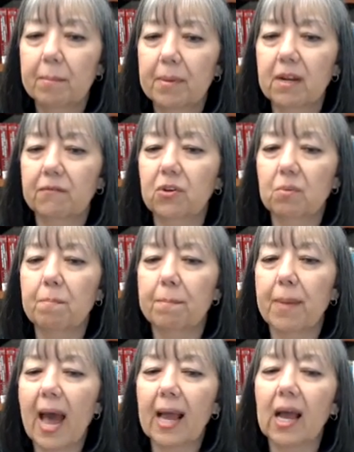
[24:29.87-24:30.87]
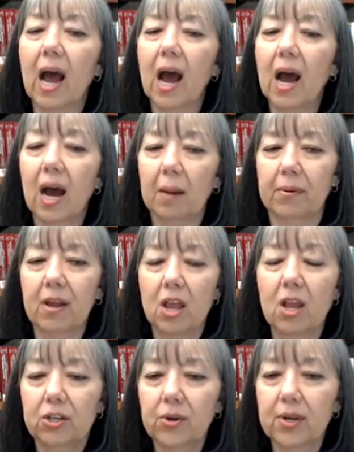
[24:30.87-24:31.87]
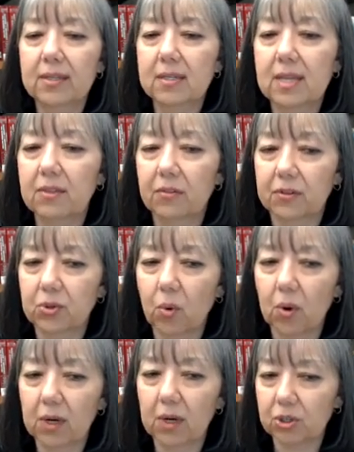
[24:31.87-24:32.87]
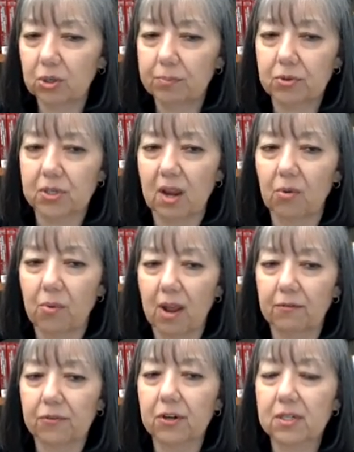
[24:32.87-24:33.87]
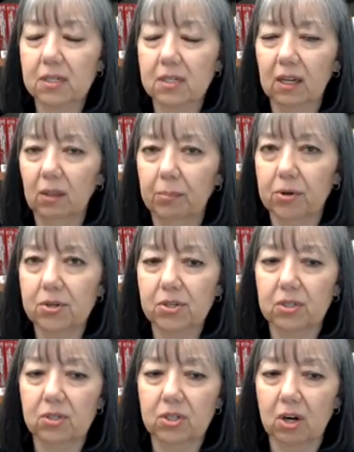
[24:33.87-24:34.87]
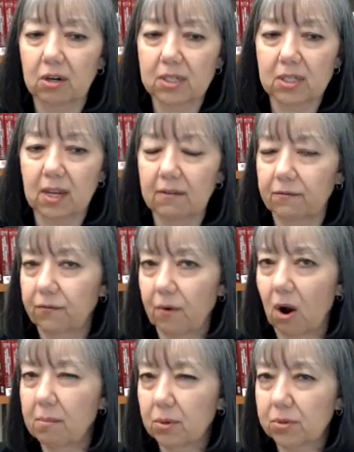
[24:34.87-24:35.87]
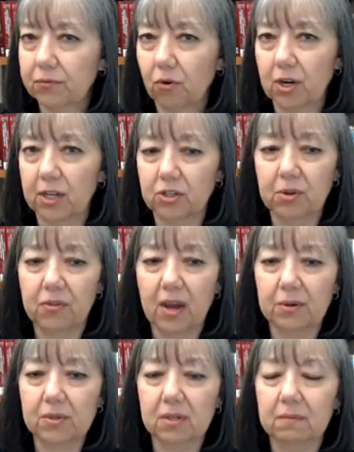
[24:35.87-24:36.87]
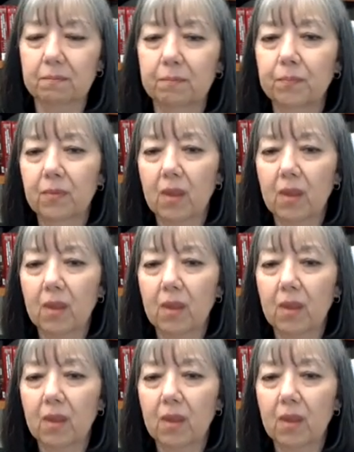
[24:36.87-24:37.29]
But if you back up, you can see that the 22% rate for a single person starts at almost 42,000,